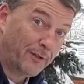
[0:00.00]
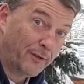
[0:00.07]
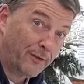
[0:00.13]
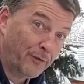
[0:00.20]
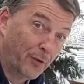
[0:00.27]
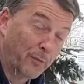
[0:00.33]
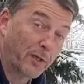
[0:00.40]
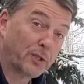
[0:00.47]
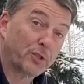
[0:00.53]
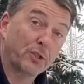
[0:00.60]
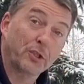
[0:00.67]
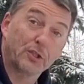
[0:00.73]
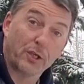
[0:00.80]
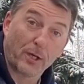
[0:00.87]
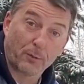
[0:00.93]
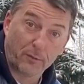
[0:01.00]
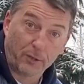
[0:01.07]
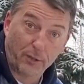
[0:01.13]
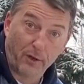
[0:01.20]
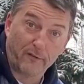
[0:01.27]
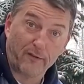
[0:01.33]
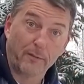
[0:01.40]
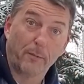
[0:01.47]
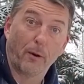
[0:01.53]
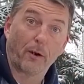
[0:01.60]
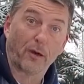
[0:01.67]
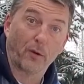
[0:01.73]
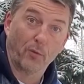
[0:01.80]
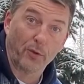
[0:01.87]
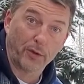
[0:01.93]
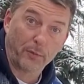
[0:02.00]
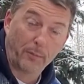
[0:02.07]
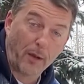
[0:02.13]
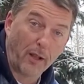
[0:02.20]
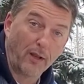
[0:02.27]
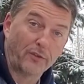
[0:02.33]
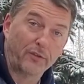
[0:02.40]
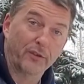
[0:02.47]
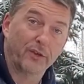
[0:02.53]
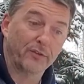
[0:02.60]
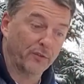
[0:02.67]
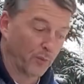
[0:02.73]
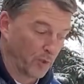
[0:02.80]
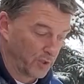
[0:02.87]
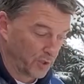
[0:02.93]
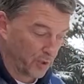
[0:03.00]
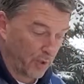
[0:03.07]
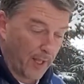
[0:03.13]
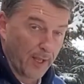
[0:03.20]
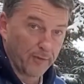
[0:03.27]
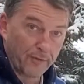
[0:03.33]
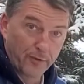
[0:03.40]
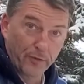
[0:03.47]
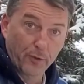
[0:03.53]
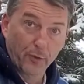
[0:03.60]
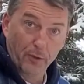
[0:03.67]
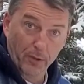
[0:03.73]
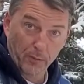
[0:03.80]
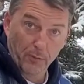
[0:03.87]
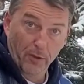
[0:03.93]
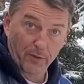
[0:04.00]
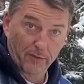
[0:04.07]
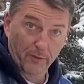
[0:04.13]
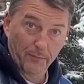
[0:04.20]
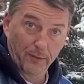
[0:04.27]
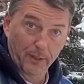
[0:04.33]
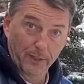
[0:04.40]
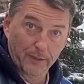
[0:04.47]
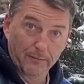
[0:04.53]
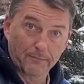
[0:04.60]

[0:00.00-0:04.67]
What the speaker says: So make sure you check with the RV park and what their policy is and what you're allowed to do when you plug something in.